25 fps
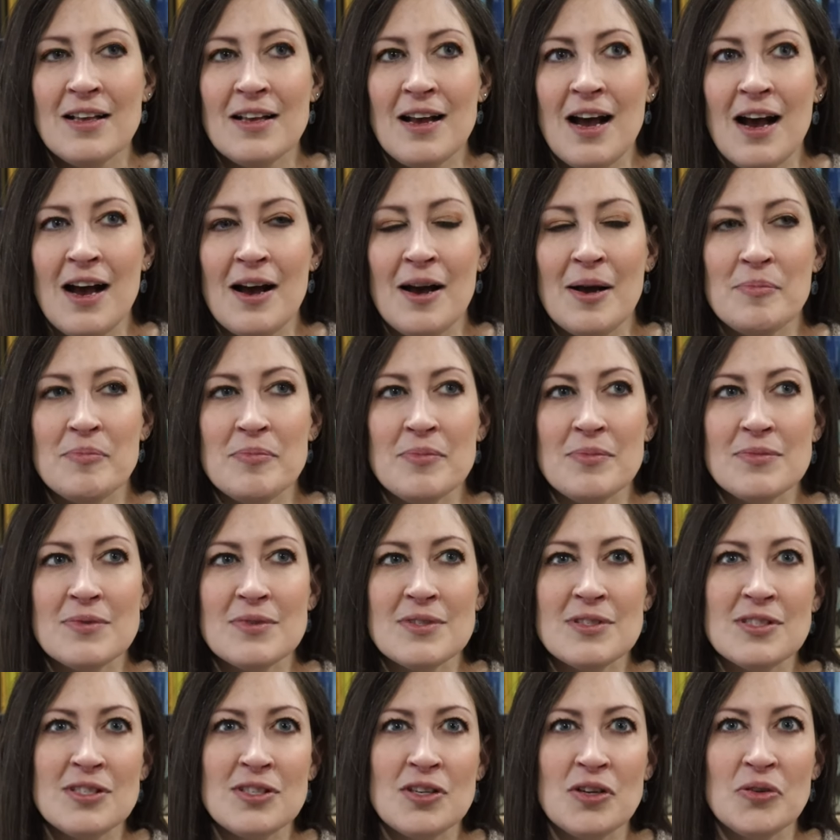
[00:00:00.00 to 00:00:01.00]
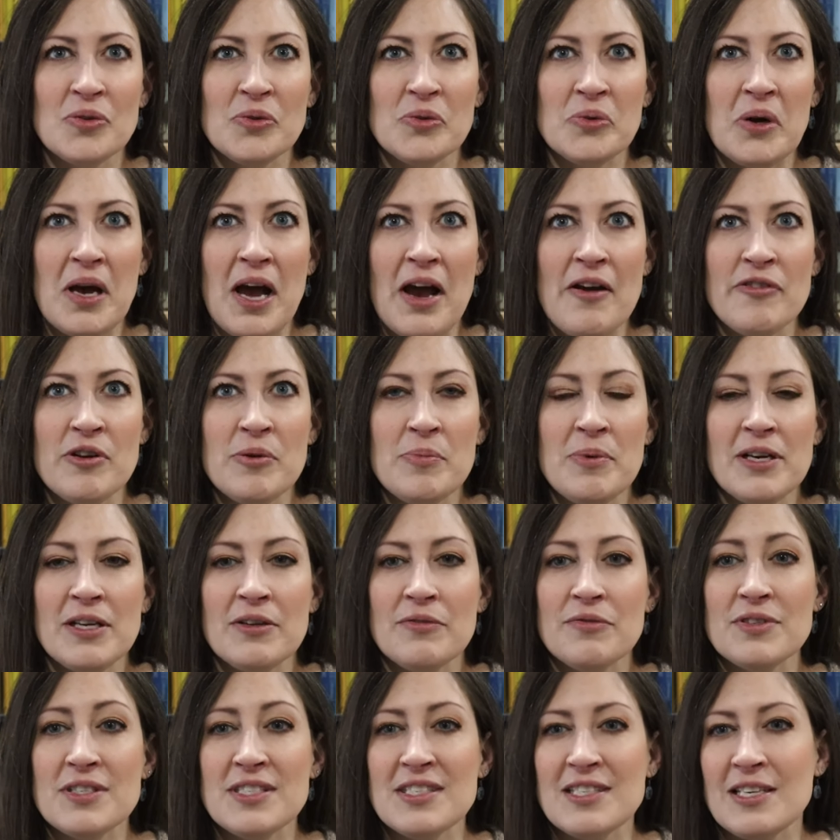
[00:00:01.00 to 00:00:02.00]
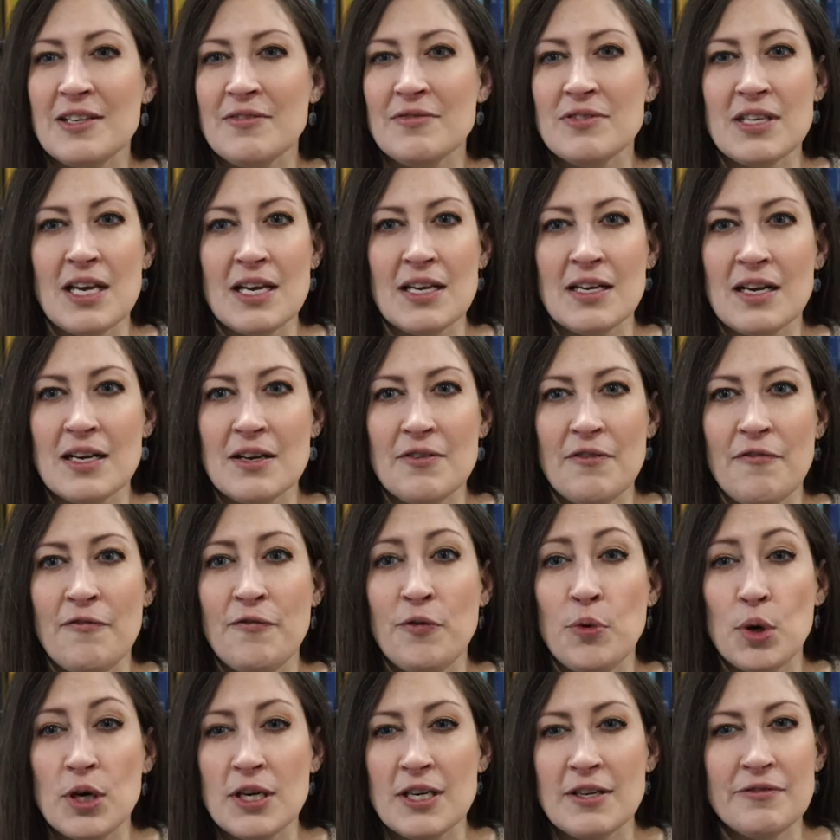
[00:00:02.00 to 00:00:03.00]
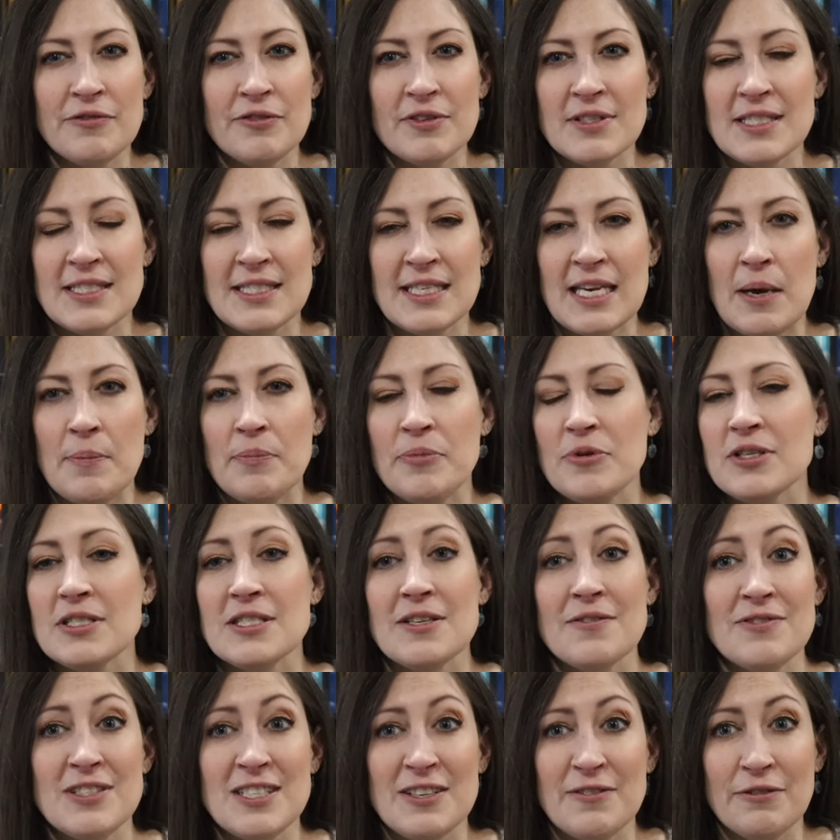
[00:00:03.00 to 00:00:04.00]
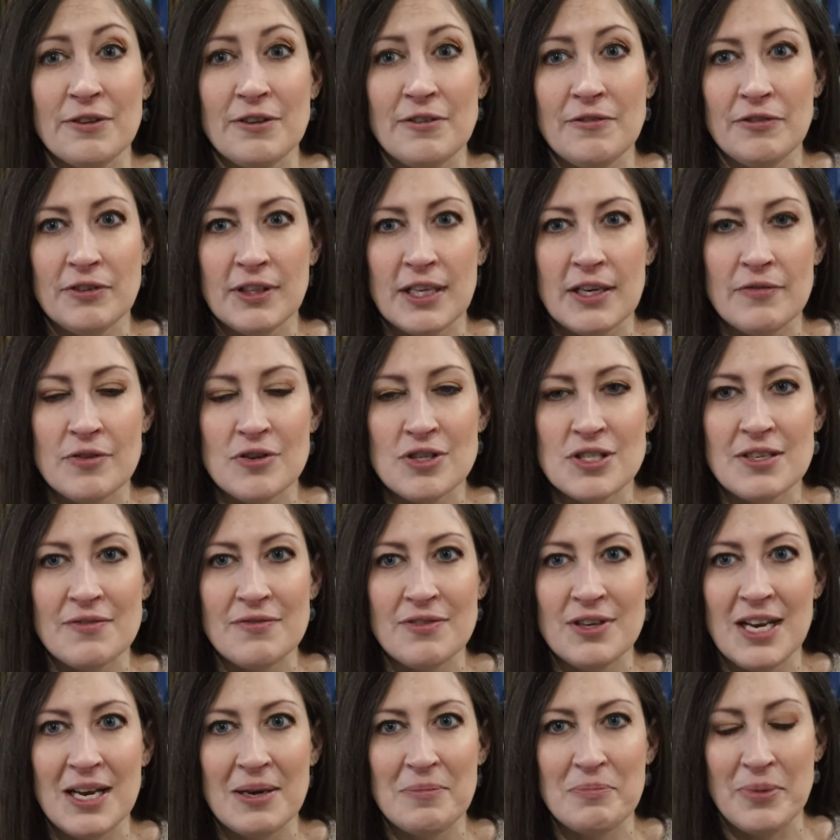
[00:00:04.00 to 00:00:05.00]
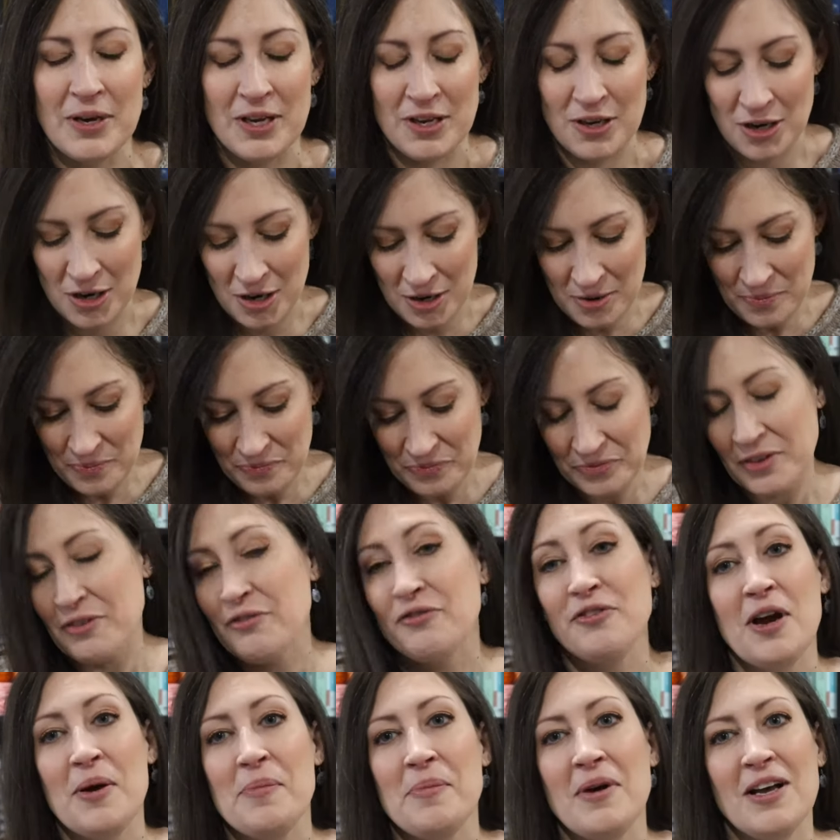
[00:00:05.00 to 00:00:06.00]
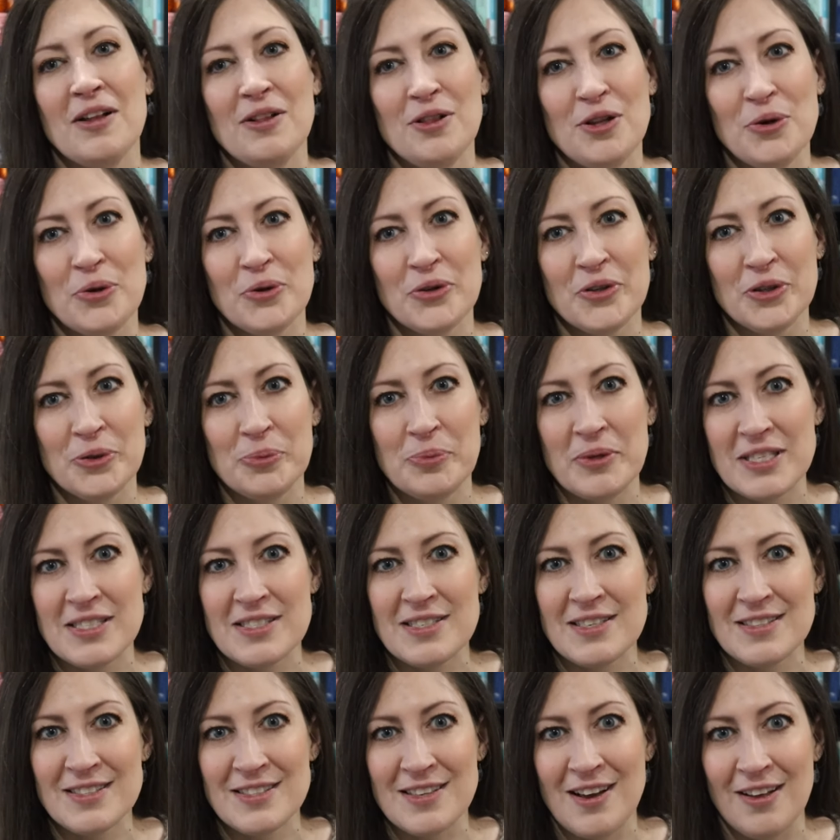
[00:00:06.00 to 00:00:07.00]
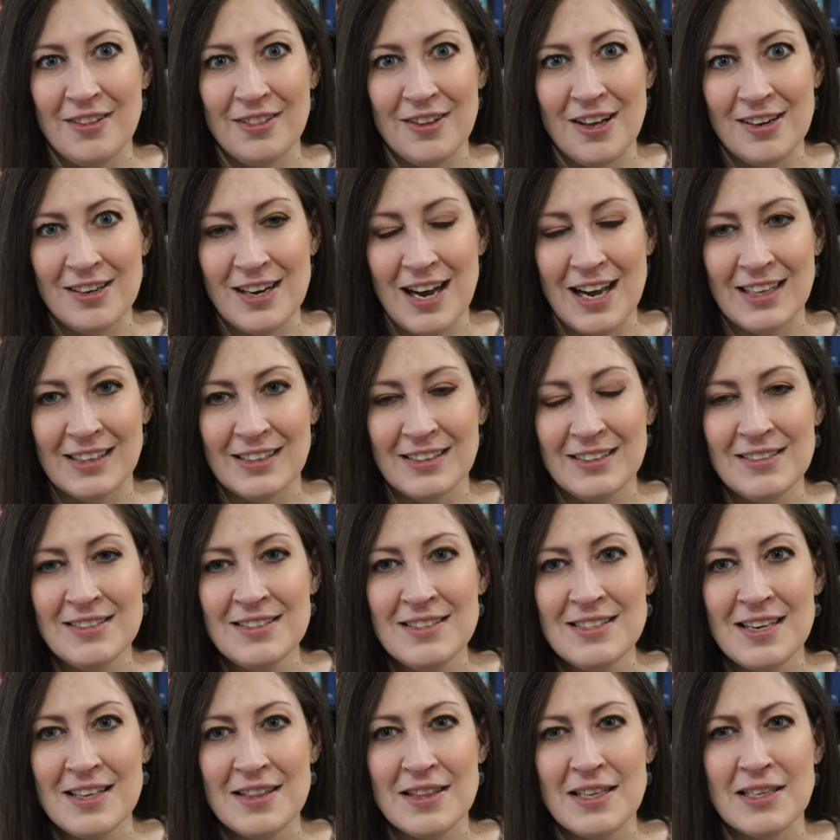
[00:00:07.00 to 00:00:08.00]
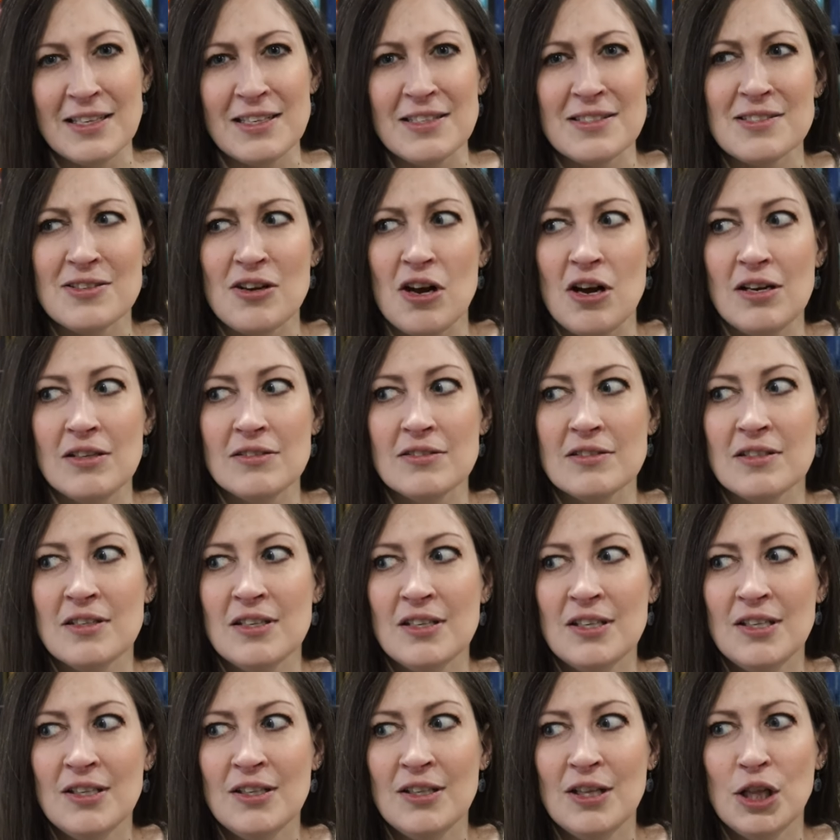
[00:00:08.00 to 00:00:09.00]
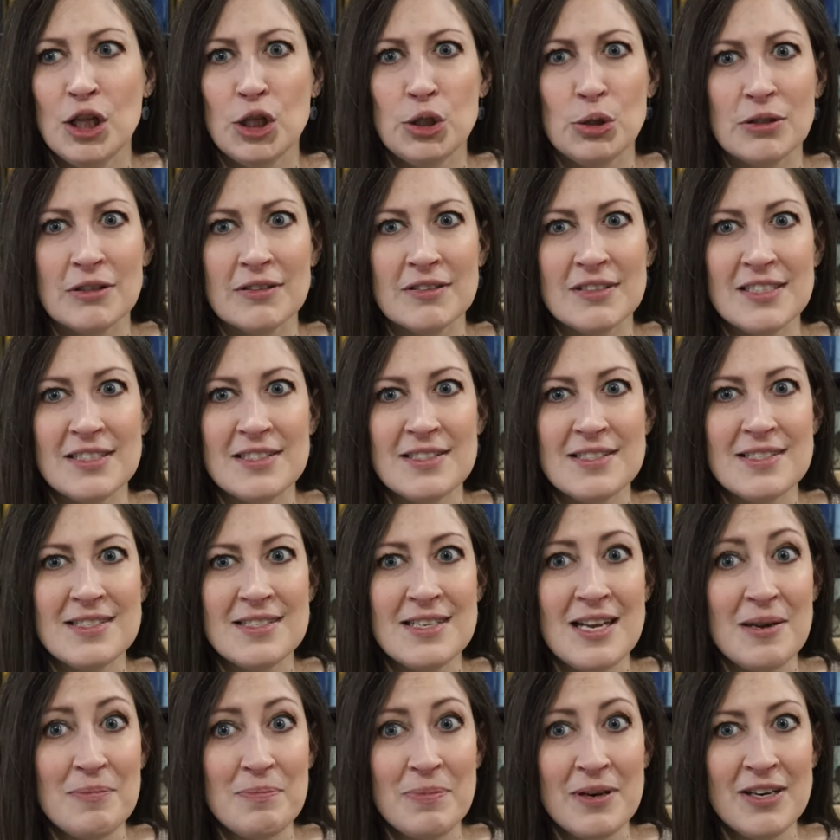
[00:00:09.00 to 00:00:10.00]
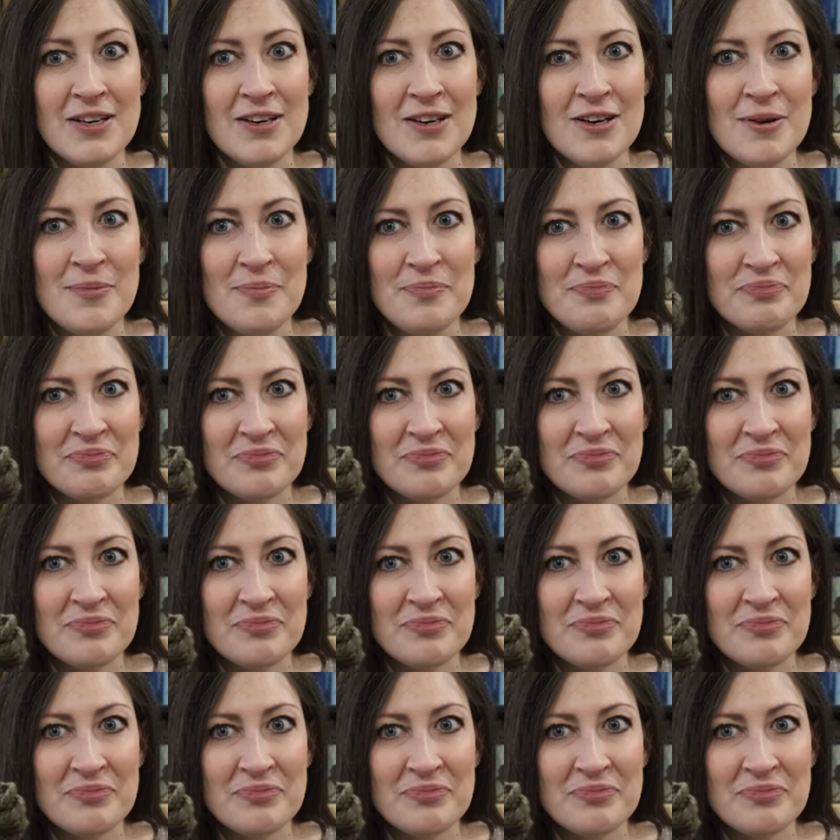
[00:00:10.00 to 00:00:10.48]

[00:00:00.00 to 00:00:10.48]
Um, so everybody received like four different samples of different flavors of nut butter from a local business on Long Island. I think it's called Laurel's Nut Butter.